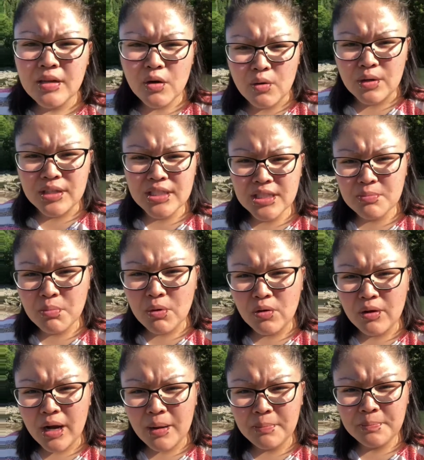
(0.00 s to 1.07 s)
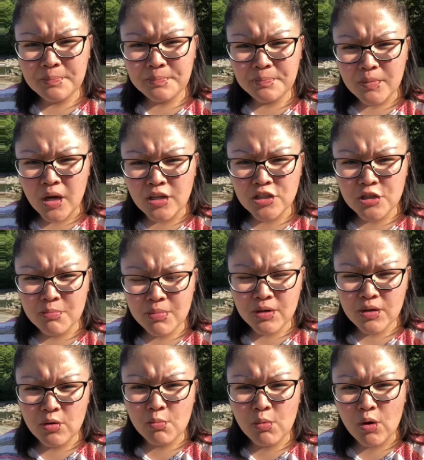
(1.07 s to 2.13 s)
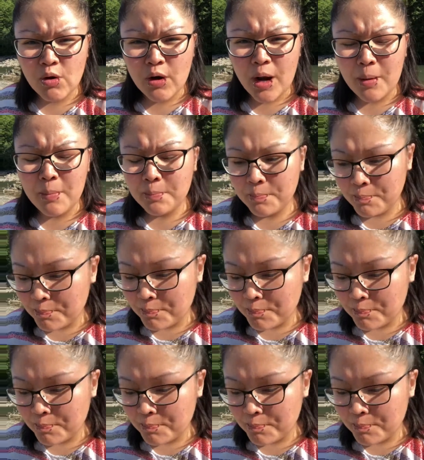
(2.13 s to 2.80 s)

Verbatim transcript: course program, entrepreneur program.